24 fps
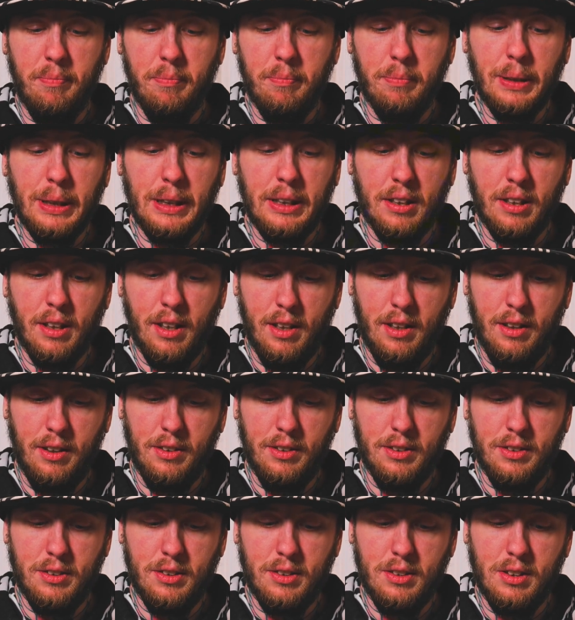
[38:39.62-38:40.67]

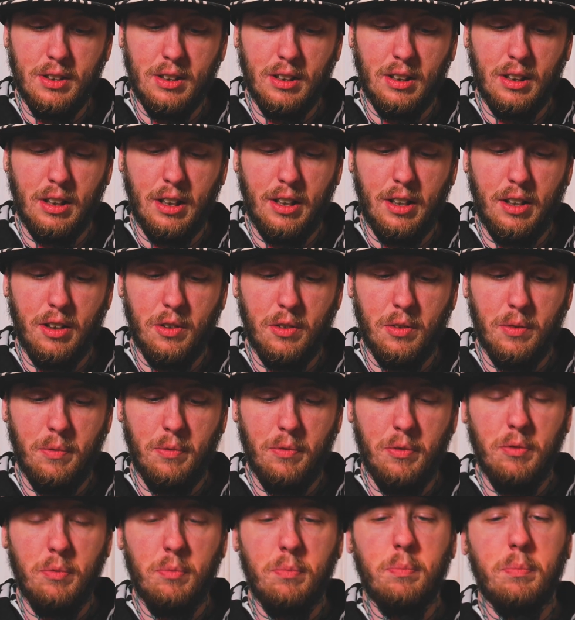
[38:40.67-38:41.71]
because, you know,
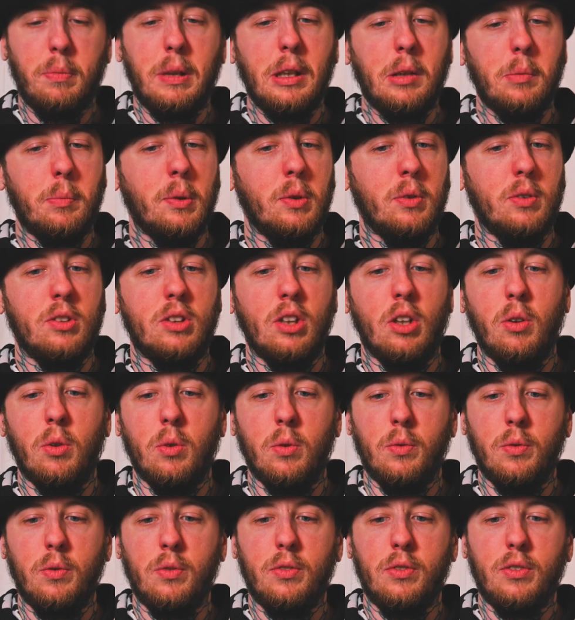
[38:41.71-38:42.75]
people
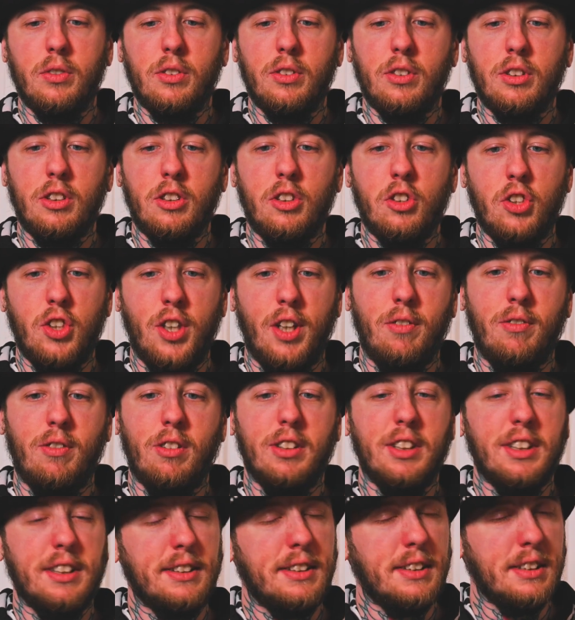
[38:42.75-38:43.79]
don't
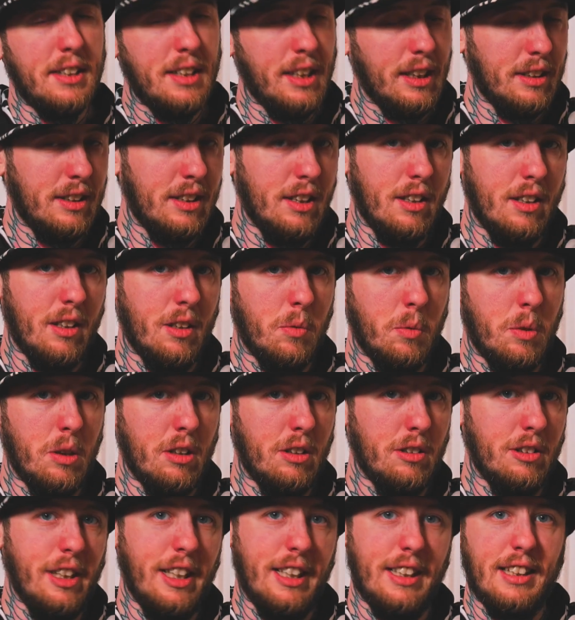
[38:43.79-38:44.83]
generally stick to their
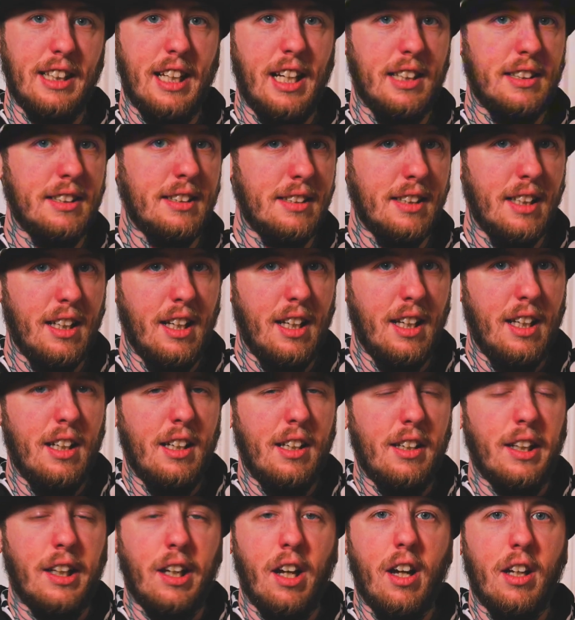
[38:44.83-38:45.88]
word. Like that's
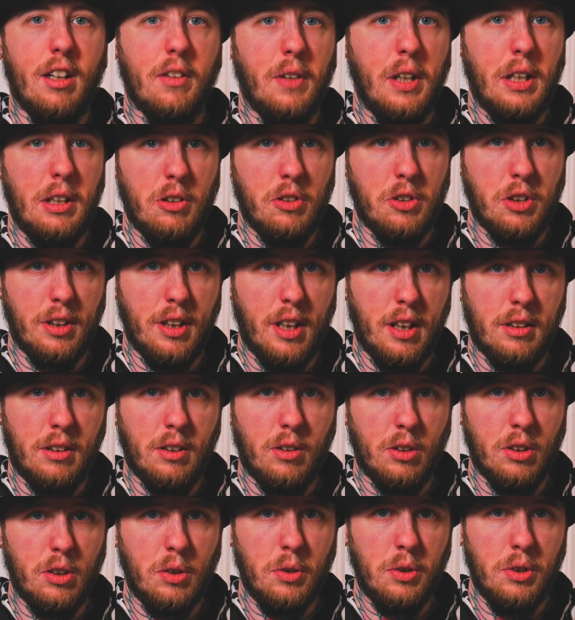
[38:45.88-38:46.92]
the kind of energy that
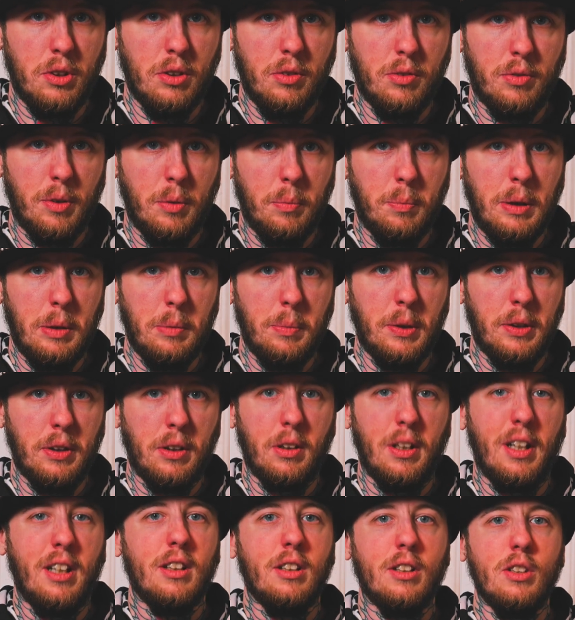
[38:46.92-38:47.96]
you're used to from people.
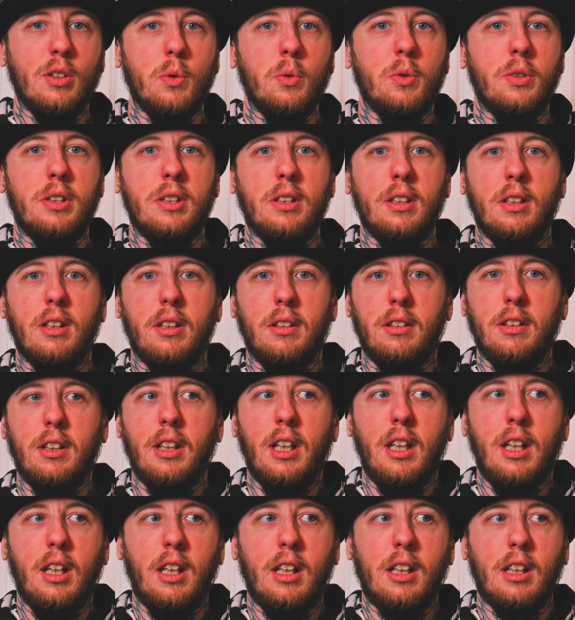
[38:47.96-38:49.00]
You're not used to,
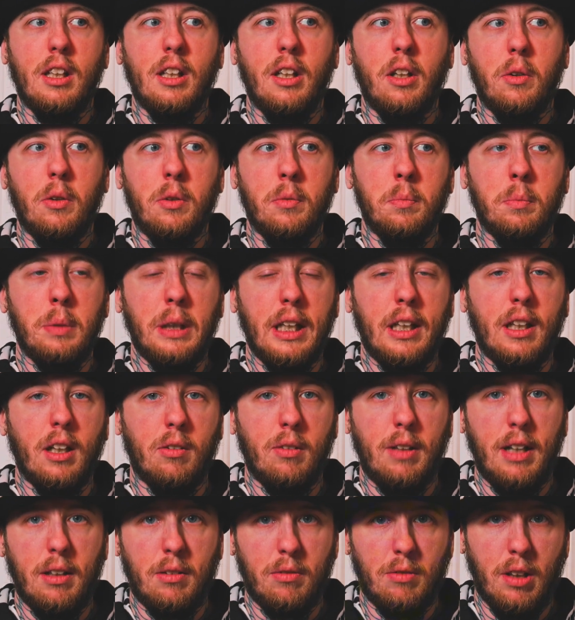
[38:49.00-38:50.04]
you know, being
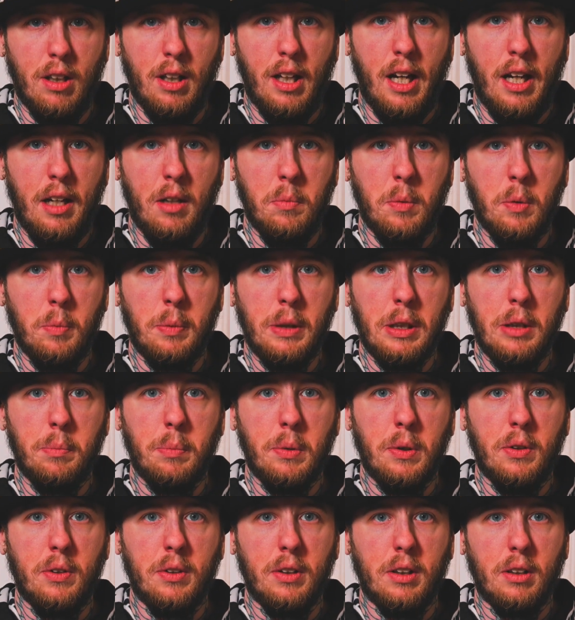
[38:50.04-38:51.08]
around reliable
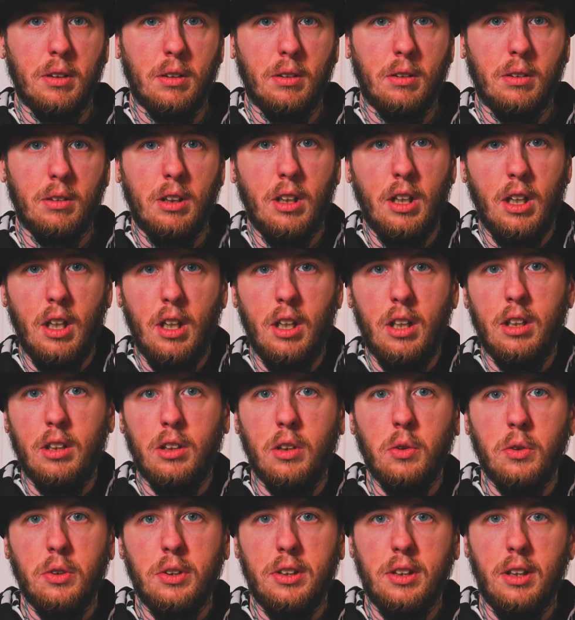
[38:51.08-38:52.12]
people. You're
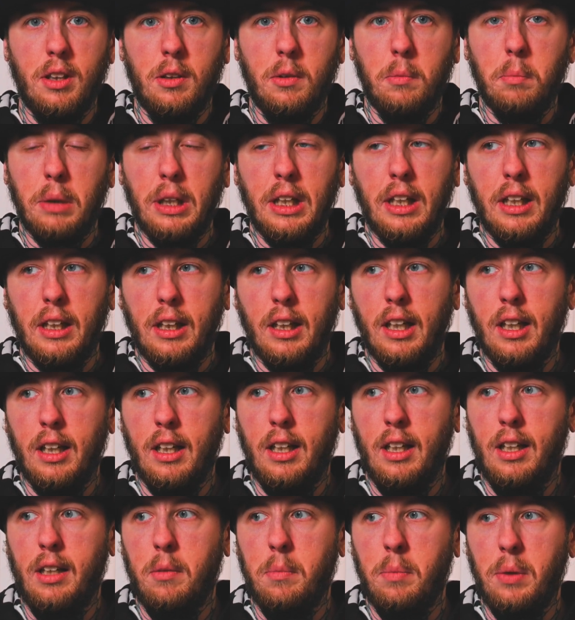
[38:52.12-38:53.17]
used to being
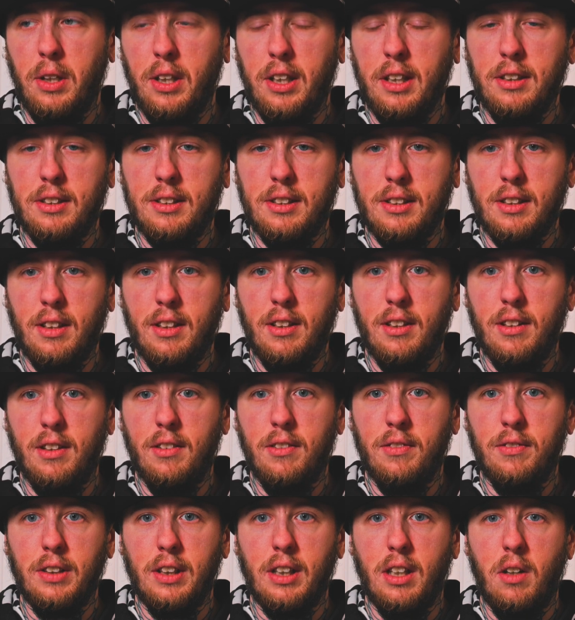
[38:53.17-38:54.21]
in a place
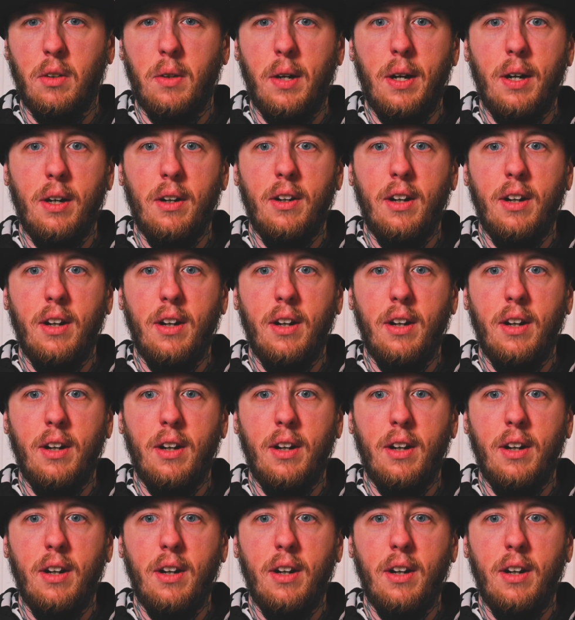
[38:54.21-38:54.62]
of, you know,